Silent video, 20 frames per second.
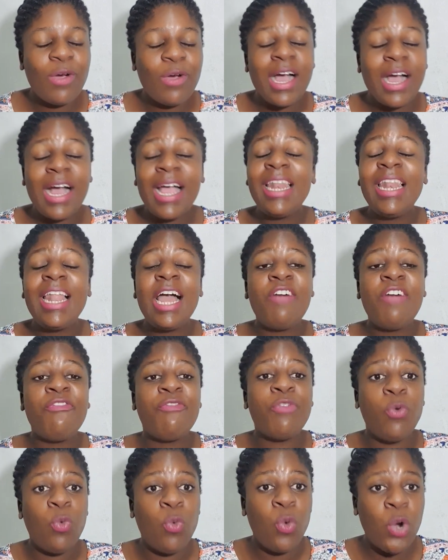I love
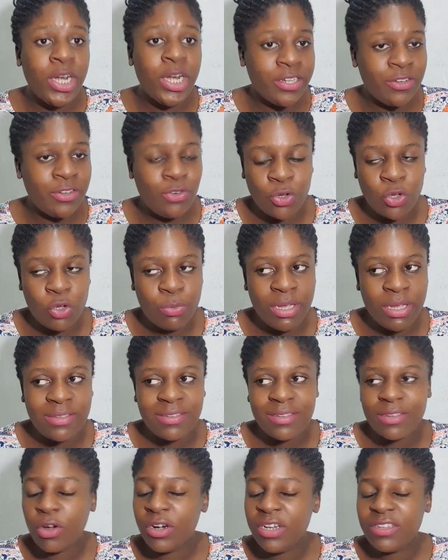Word
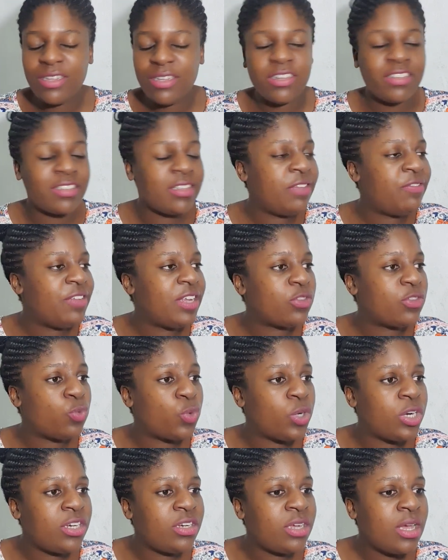documents. Honestly, just leave it as
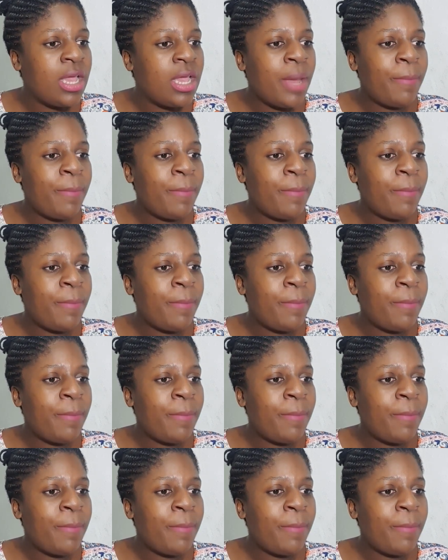Word.